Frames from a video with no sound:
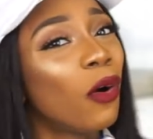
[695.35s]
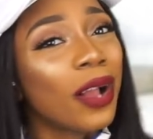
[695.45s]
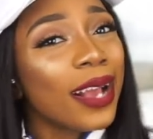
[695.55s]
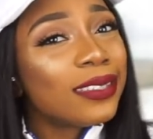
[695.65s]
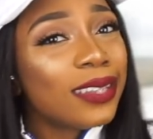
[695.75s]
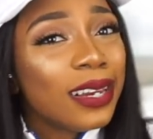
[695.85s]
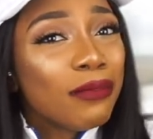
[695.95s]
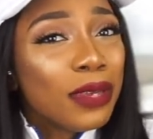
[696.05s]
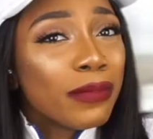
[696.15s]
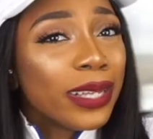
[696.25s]
oh, guy is
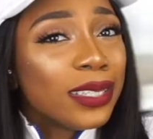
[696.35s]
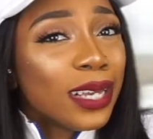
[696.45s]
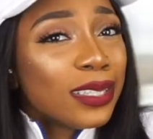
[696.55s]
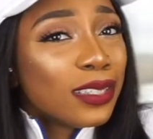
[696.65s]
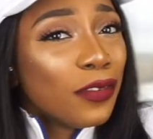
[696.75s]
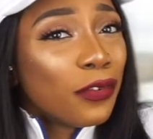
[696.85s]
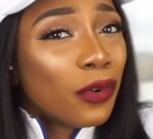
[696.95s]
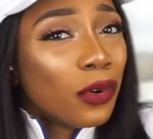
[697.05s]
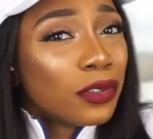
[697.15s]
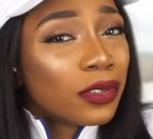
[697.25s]
telling me my ticket is a
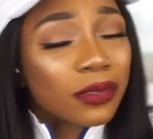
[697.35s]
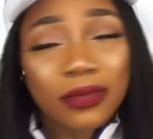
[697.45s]
fraud.